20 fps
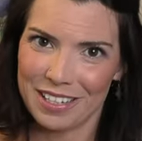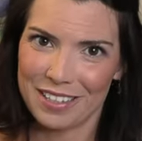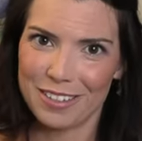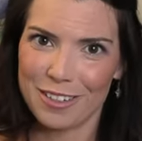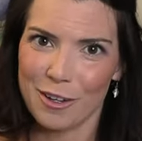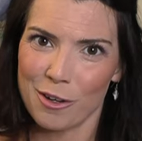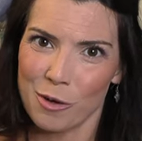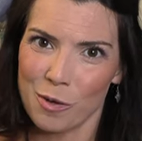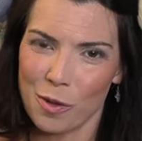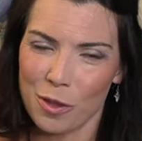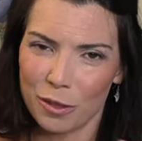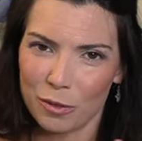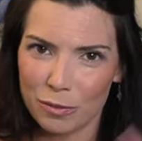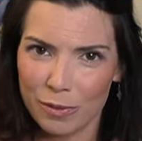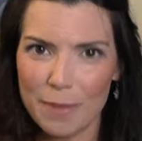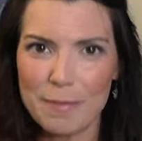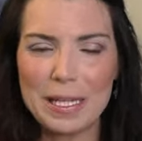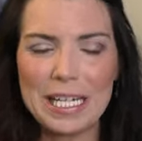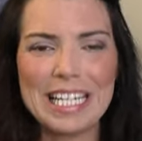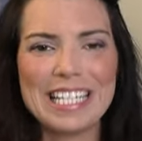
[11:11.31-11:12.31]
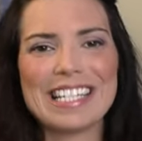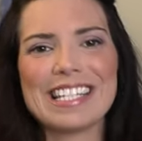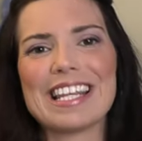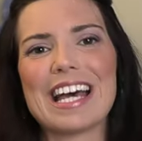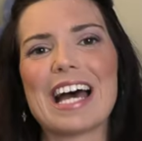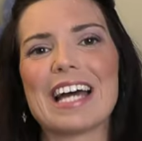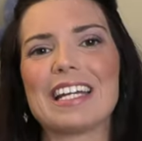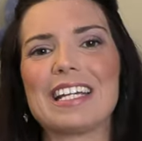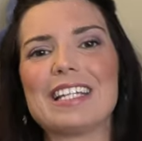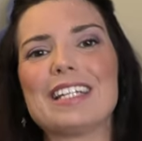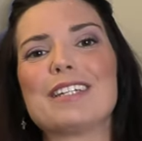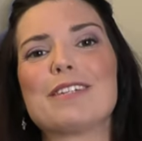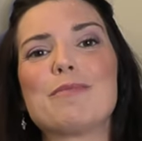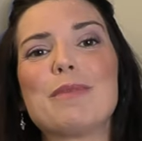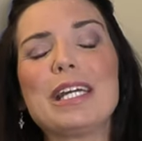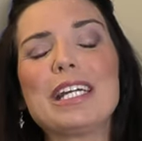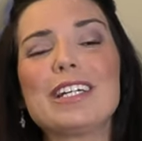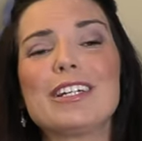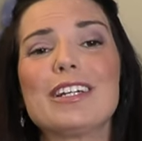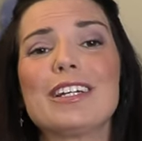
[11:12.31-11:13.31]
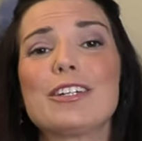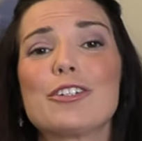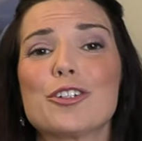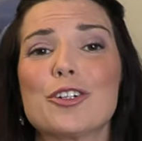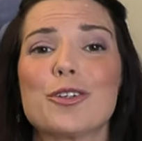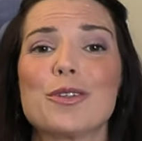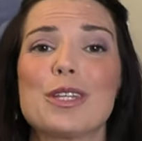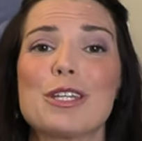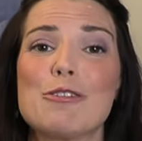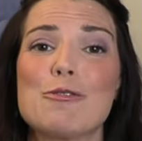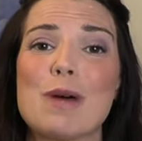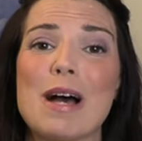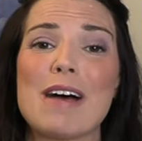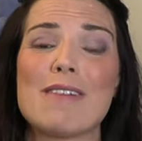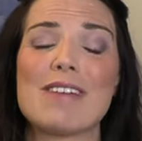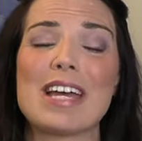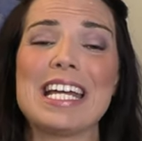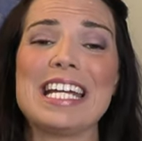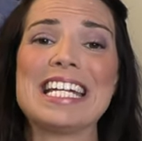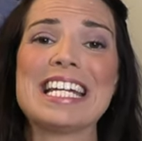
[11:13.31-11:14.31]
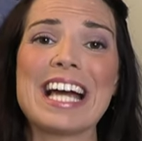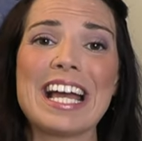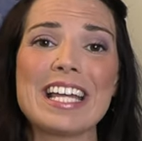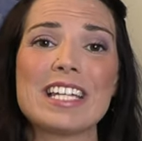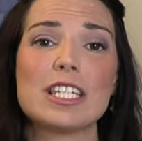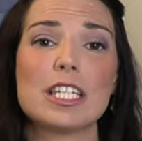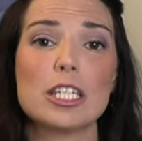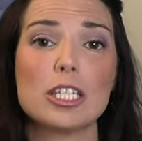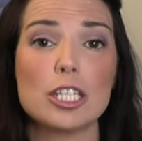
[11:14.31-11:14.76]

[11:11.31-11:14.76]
So the remedy to that is making sure that you have a nice,